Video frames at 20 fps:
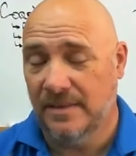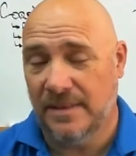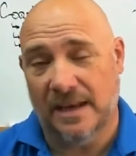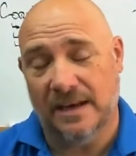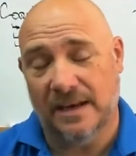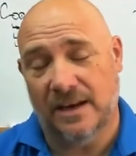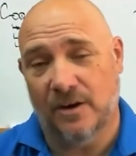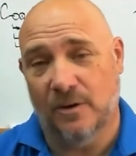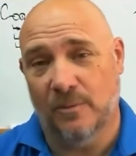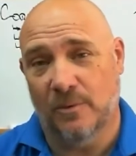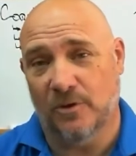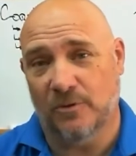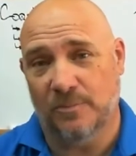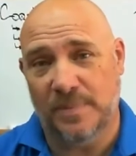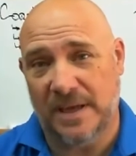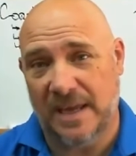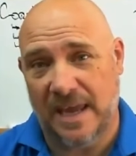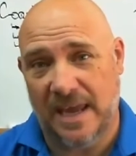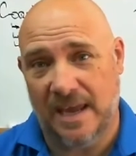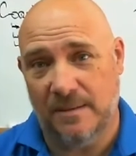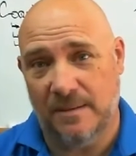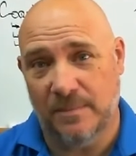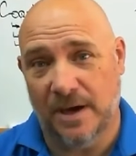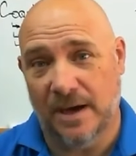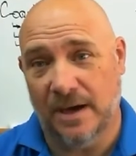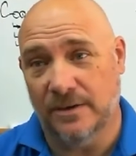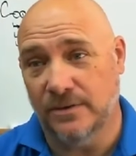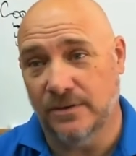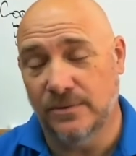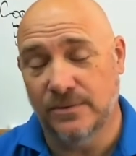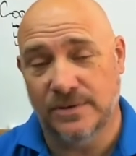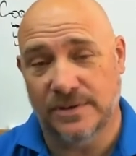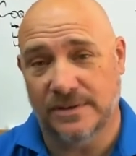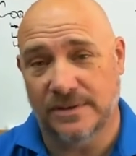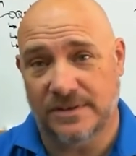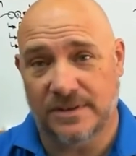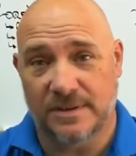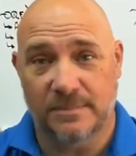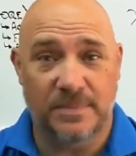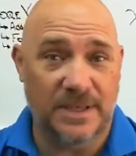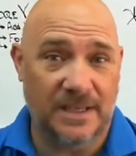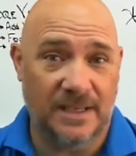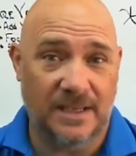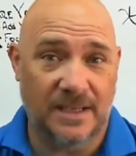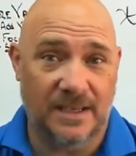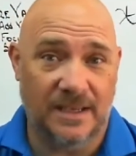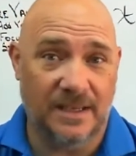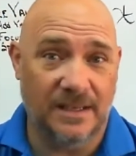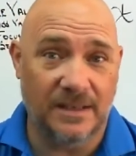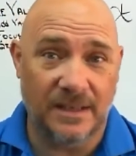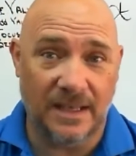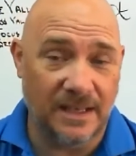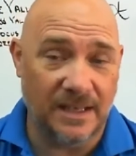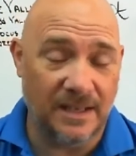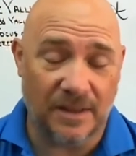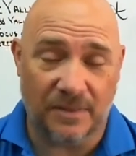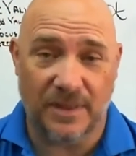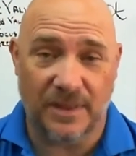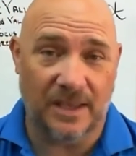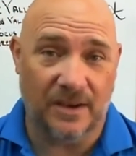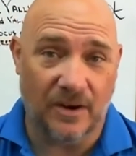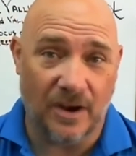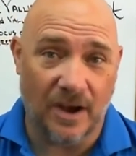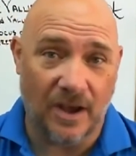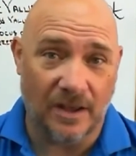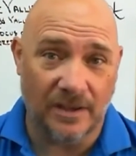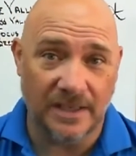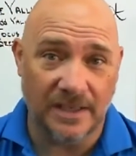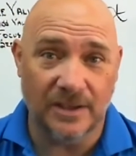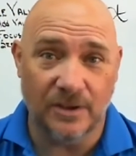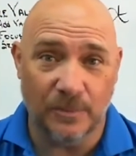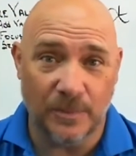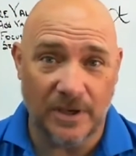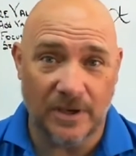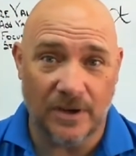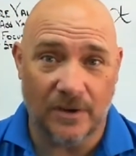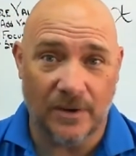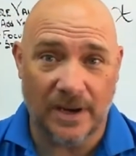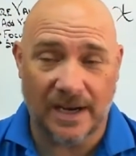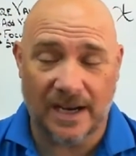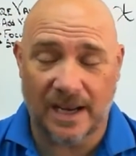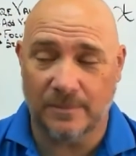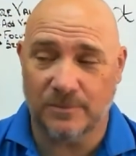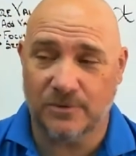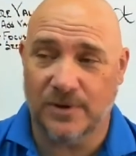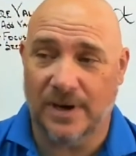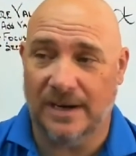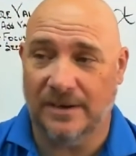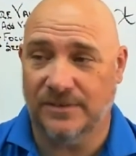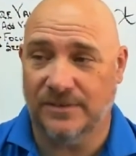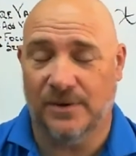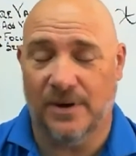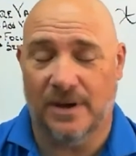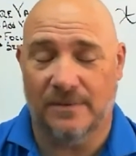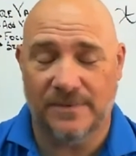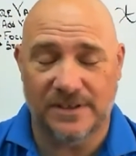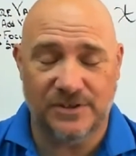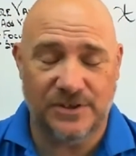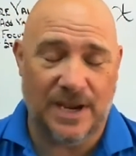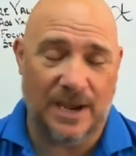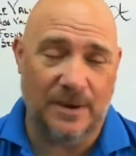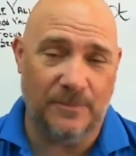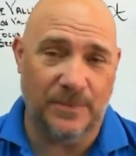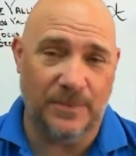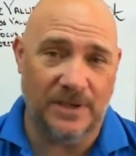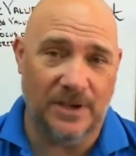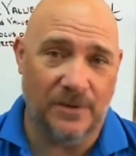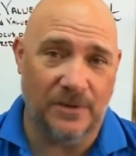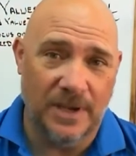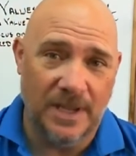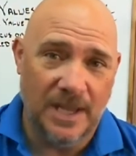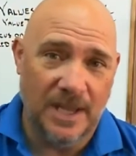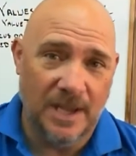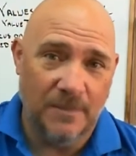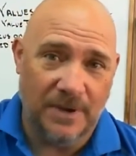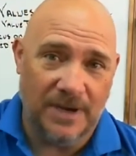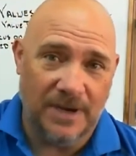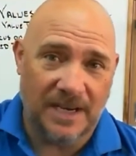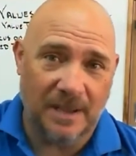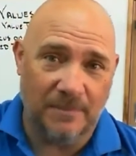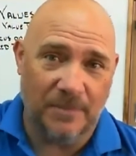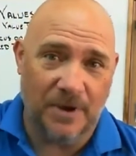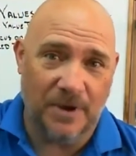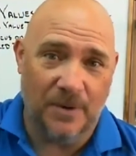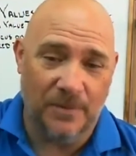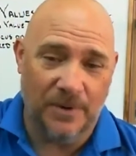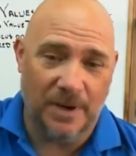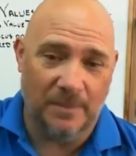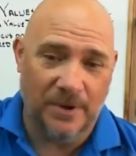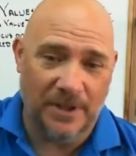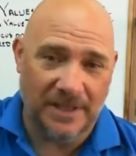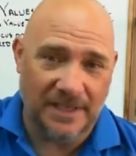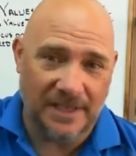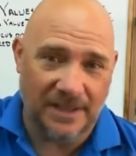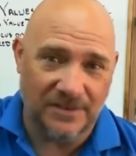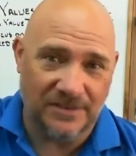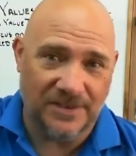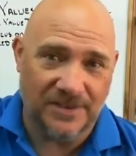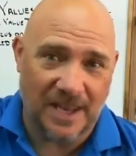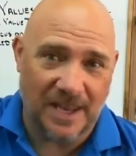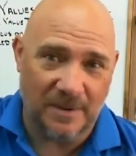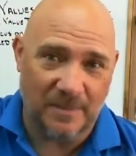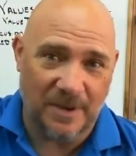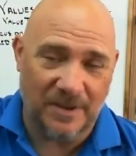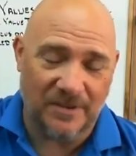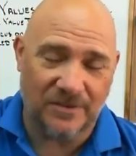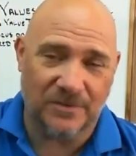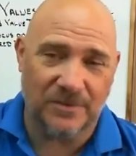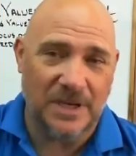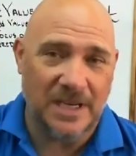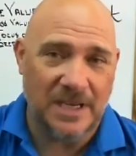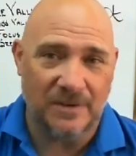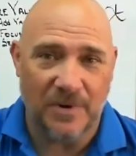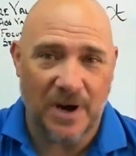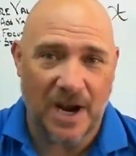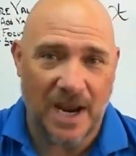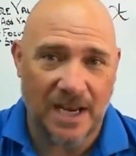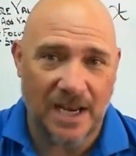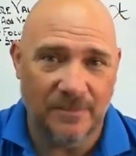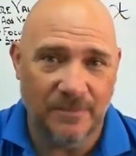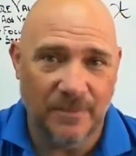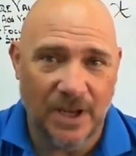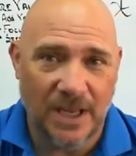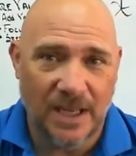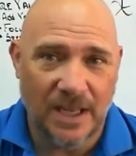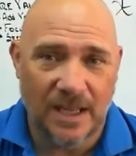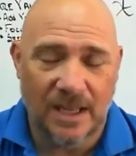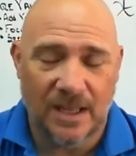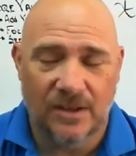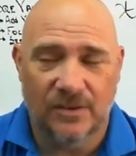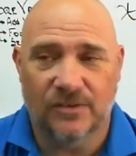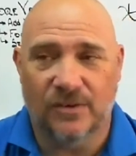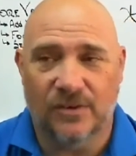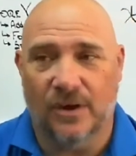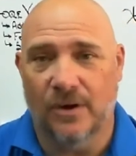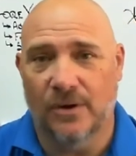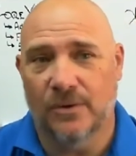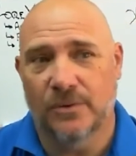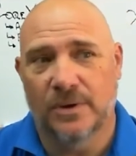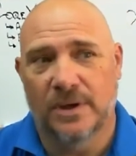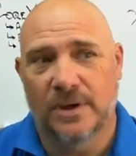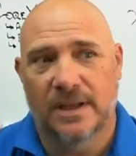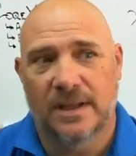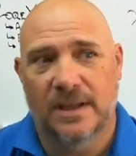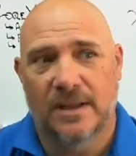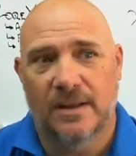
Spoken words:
that it almost became a nuisance to be in the thing at all, in the window. And I kept trying to turn off the chat window, but it kept going up on the other side of my screen, right? So